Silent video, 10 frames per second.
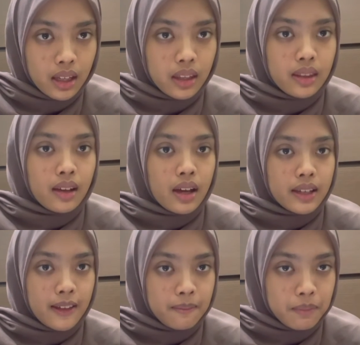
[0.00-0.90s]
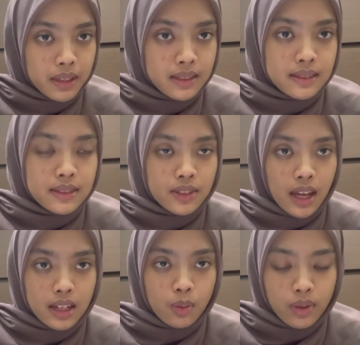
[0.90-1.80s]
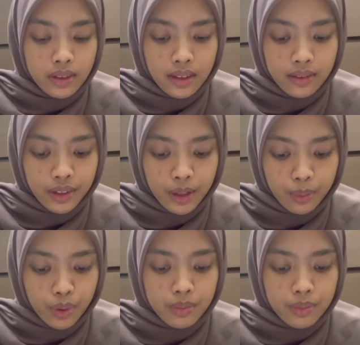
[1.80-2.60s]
the iron pills together with Entacapone,